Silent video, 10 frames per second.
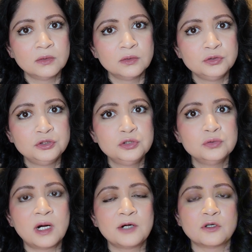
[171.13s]

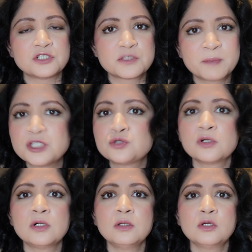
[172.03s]
you are not
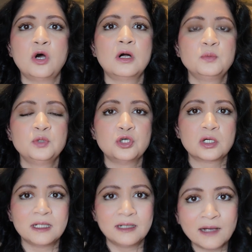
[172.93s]
spiritual, God would
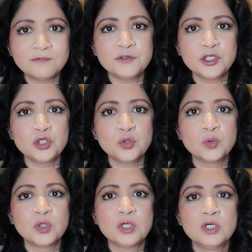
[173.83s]
not love you.
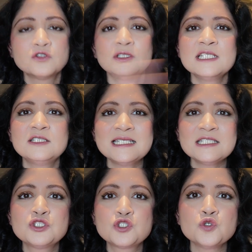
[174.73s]
So there's
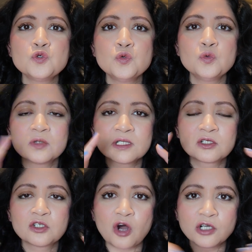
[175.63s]
these two
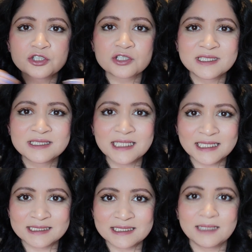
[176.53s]

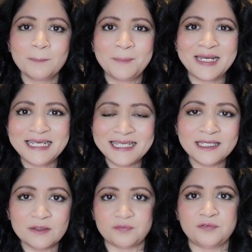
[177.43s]
contradicting
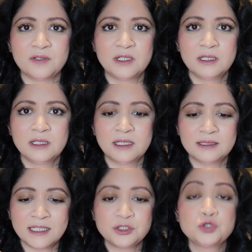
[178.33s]
belief,
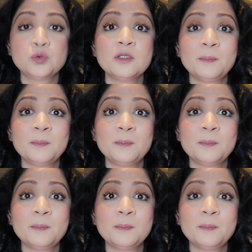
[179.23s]
they're dual